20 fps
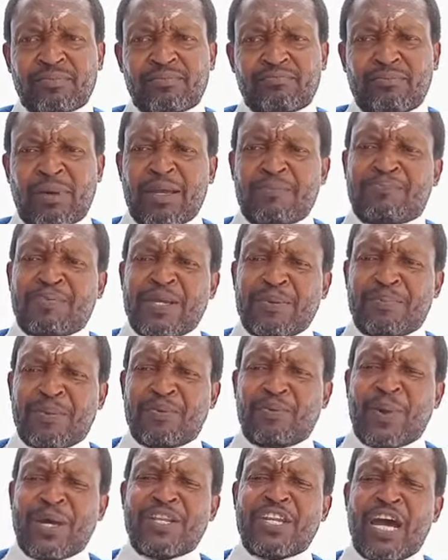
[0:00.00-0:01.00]
My people,
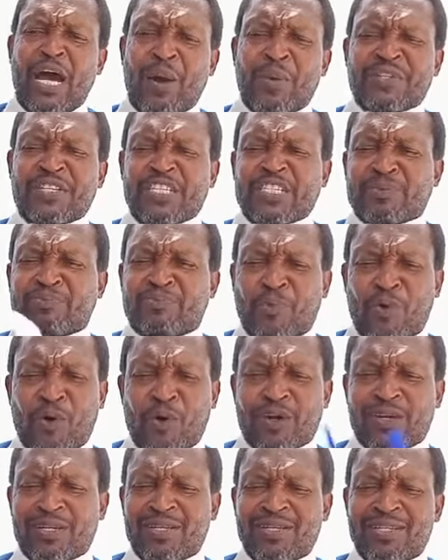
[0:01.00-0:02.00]
when Yahweh spoke,
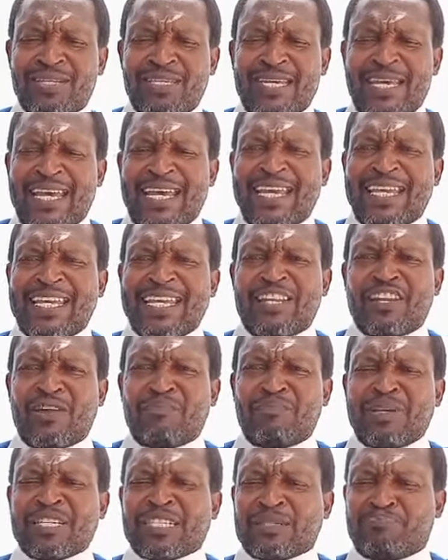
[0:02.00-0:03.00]
he did not
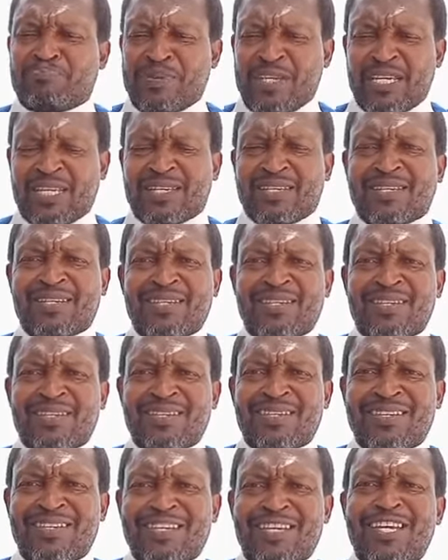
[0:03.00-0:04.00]
misspeak.
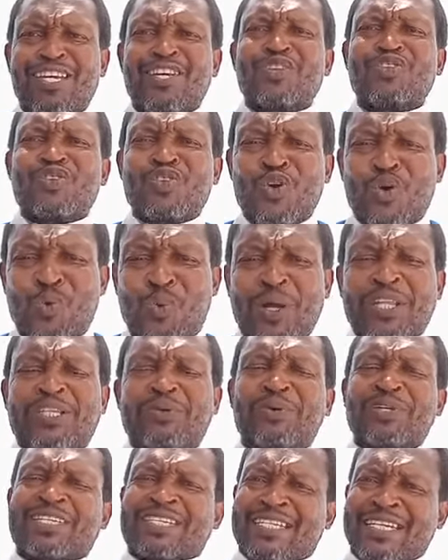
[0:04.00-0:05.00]
He knew what he
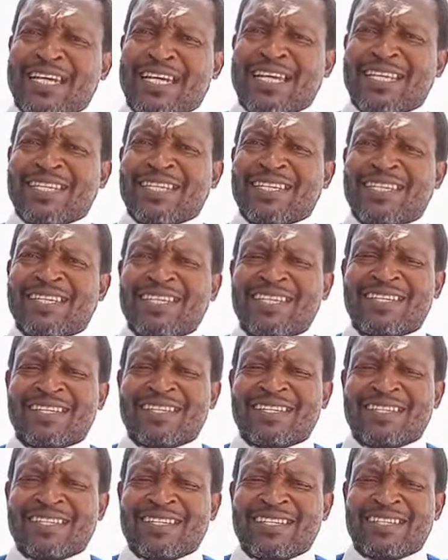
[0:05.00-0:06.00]
was saying.
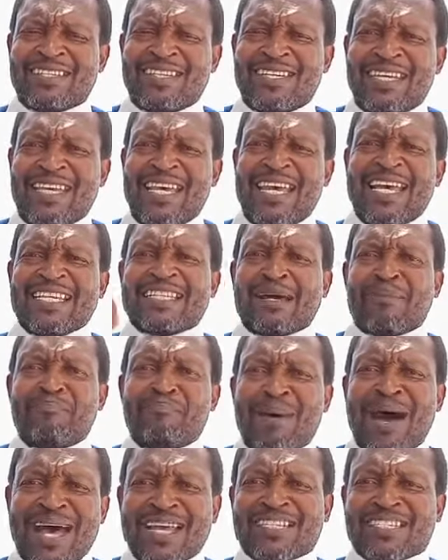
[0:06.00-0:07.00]
He is a
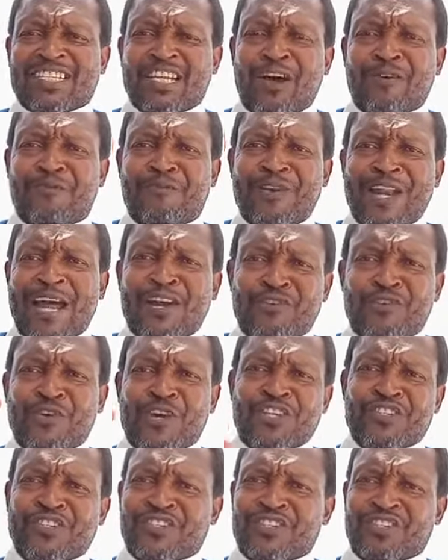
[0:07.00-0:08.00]
master of
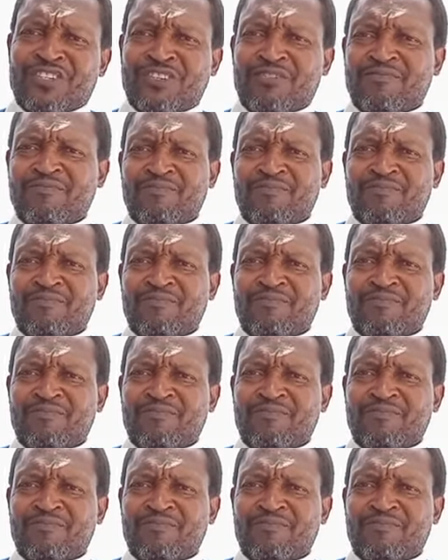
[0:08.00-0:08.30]
language.